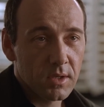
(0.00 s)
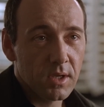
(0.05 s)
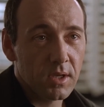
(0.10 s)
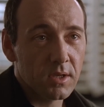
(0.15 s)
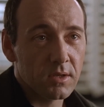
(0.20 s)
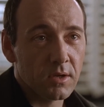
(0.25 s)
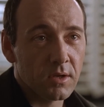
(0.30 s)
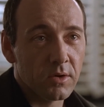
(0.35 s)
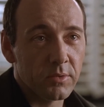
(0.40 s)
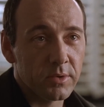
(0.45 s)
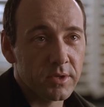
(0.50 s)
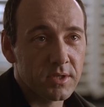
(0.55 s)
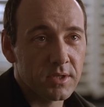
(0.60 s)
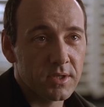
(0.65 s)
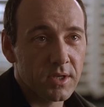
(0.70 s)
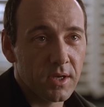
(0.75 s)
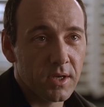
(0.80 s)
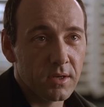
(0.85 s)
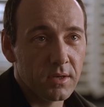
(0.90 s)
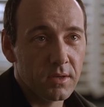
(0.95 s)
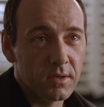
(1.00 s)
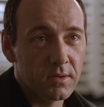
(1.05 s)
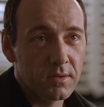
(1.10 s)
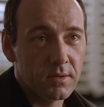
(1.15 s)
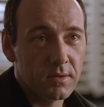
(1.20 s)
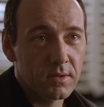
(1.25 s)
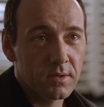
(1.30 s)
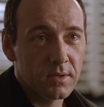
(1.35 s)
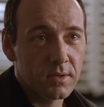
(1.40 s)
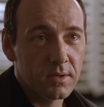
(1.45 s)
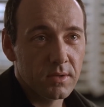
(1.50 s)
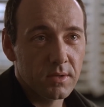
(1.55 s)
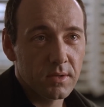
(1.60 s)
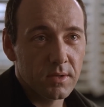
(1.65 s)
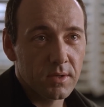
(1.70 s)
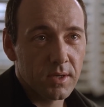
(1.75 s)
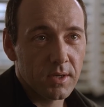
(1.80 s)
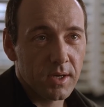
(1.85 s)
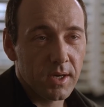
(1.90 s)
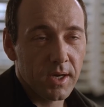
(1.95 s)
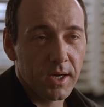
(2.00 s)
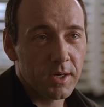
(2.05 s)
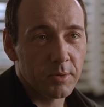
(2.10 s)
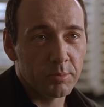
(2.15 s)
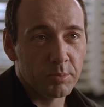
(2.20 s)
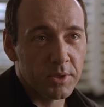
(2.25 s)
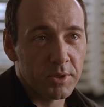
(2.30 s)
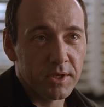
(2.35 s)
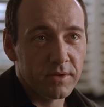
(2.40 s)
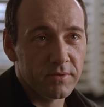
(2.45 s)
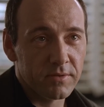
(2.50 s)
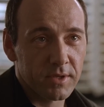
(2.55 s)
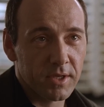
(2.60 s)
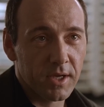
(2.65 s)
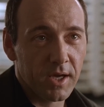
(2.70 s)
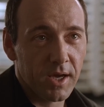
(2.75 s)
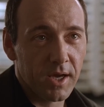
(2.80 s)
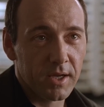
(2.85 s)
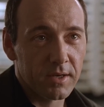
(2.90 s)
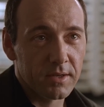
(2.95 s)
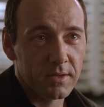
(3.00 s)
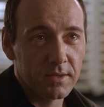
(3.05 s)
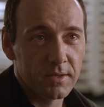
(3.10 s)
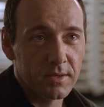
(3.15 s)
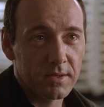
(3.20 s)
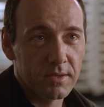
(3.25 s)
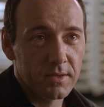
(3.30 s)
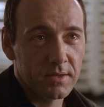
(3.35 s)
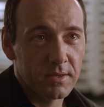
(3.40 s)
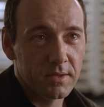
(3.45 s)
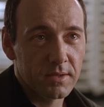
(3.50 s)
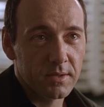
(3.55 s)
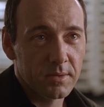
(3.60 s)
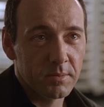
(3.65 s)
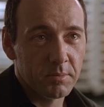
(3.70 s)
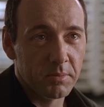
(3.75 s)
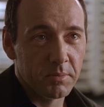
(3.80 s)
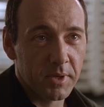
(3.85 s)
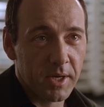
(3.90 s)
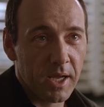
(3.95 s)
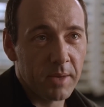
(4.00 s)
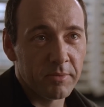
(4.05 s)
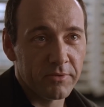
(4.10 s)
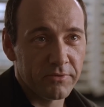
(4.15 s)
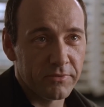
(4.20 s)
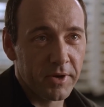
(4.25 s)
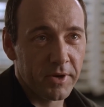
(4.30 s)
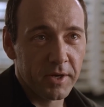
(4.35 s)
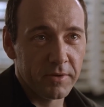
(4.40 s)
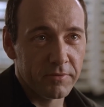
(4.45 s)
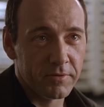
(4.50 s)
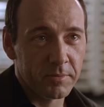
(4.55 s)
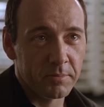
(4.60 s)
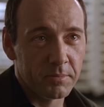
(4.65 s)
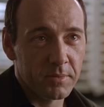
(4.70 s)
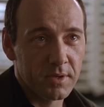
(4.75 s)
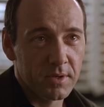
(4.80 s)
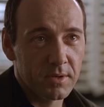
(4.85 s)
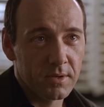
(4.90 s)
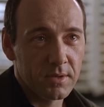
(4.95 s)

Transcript: Keaton always said, I don't believe in God, but I'm afraid of him.